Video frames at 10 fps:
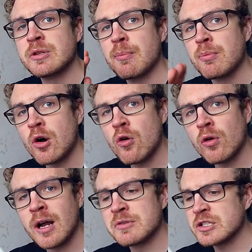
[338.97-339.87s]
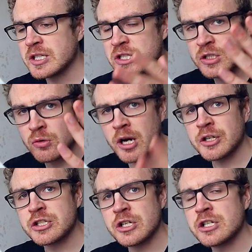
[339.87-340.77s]
the programs the
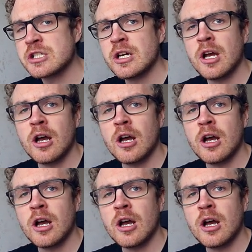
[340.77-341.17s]
structures